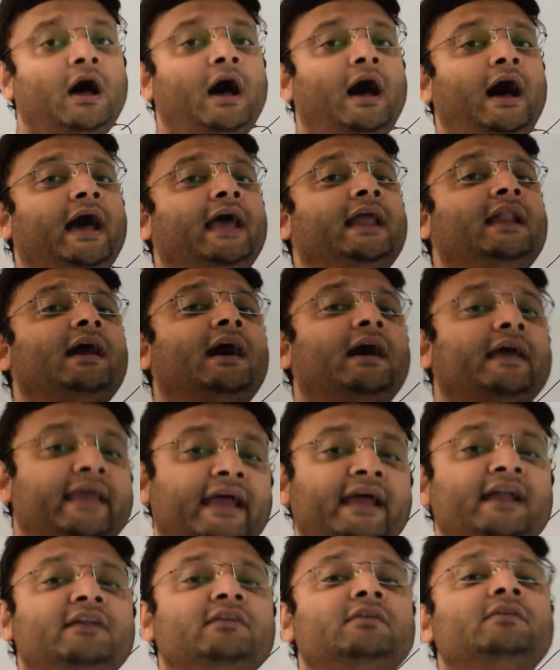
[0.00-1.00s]
I'll
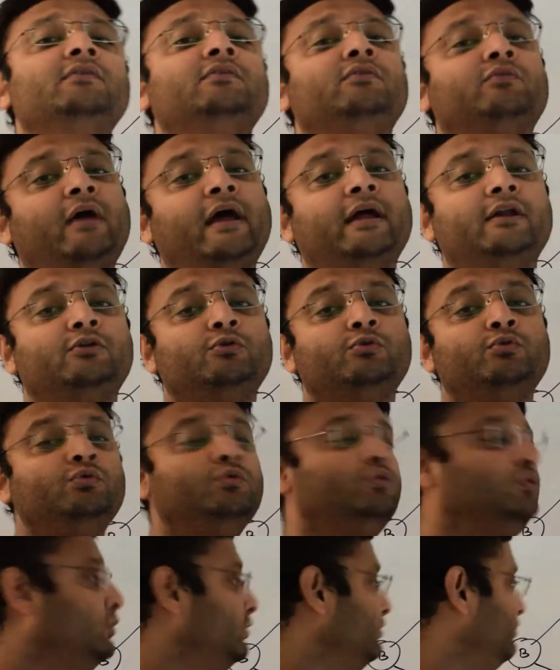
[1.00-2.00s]
again try to
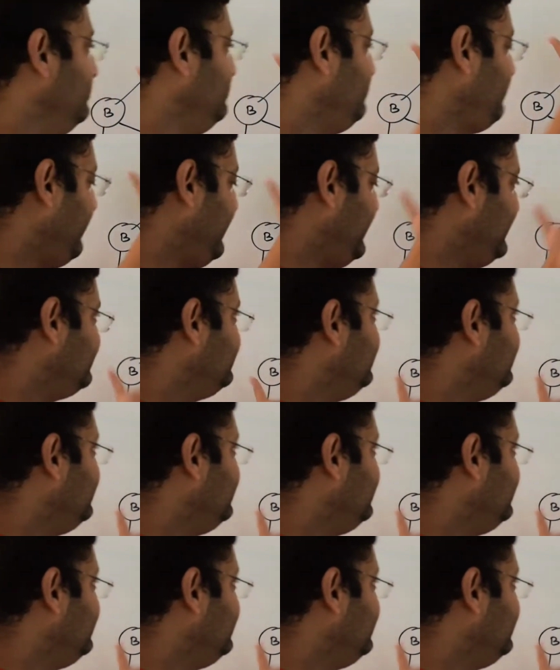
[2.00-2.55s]
trace